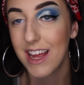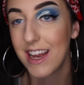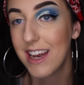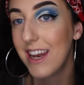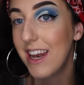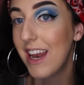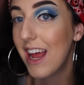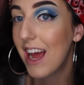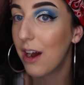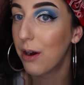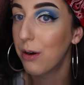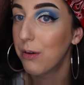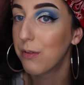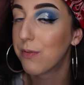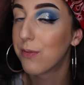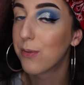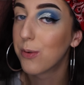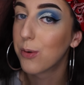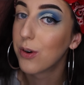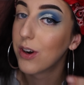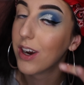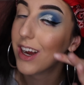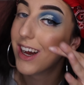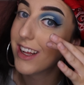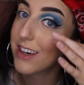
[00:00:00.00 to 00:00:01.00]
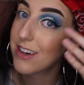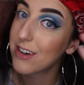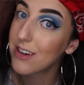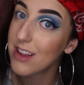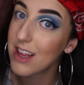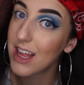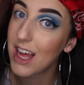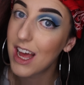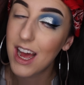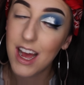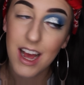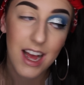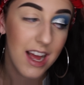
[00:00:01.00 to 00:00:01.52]
and now for under
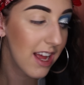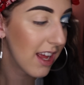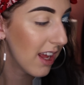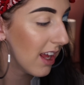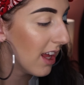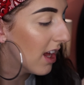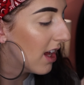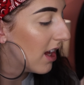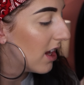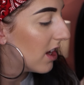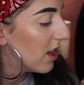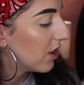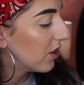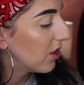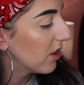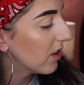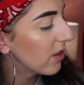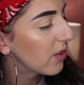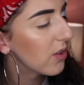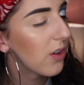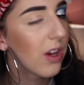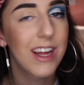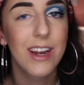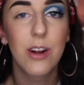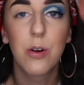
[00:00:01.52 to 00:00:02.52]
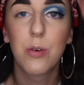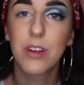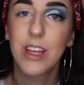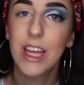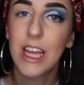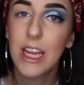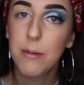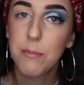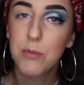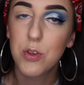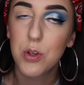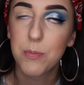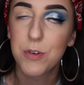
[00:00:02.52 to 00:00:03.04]
the eye, just so I don't
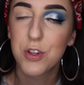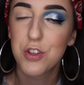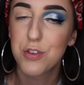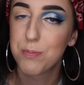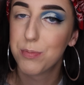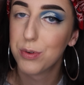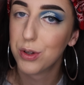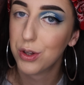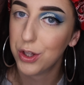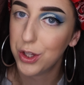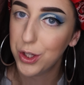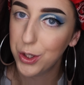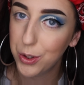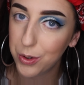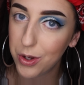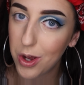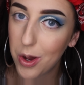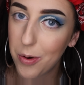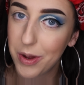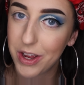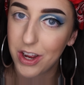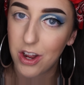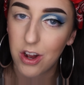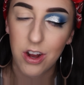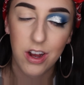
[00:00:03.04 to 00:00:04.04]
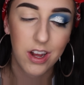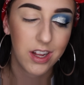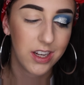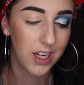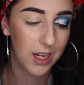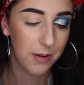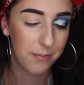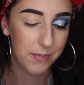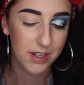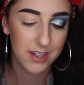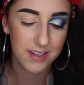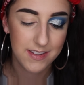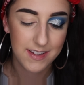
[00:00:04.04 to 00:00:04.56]
keep too much blue going on,
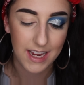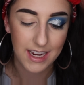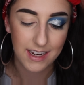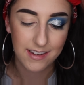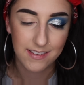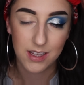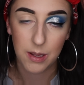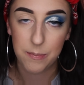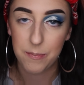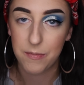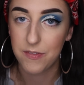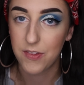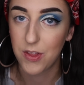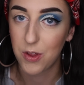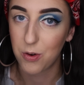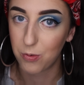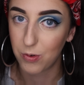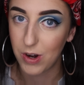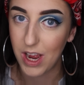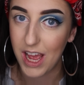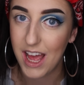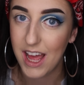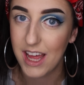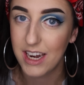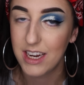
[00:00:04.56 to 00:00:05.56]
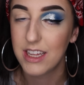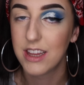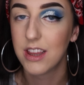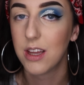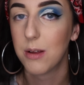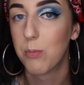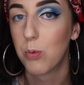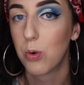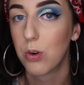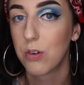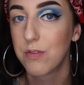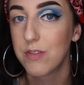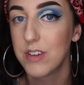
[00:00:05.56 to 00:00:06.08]
I'm going to take some of the red in the
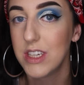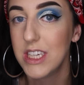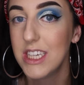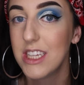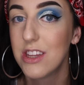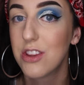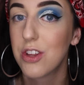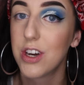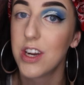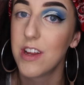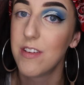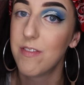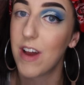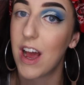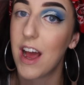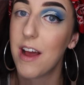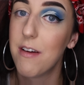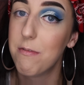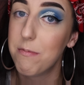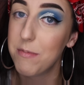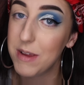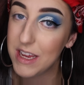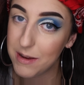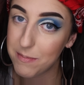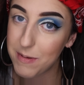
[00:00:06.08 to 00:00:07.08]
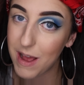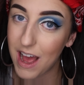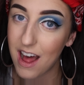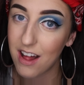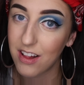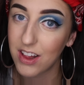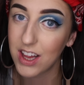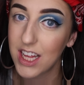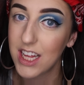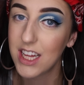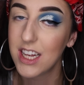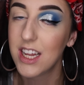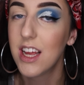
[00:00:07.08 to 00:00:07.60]
Morphe 35B
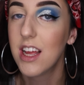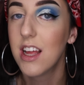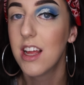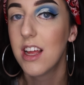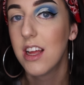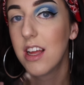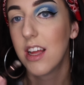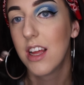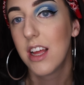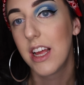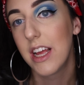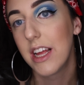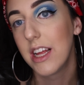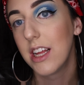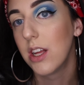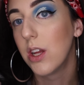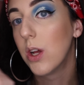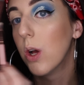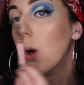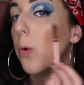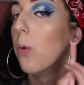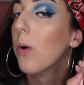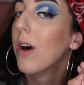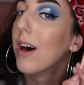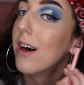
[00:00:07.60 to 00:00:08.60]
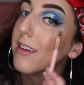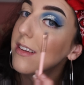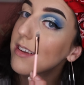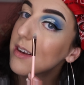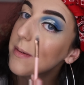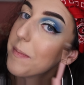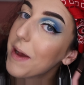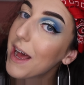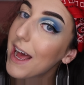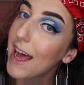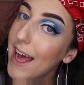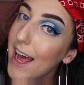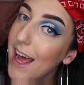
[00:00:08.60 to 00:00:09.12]
palette and go under my
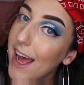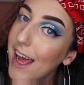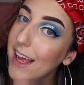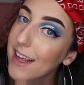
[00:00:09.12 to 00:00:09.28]
eyes.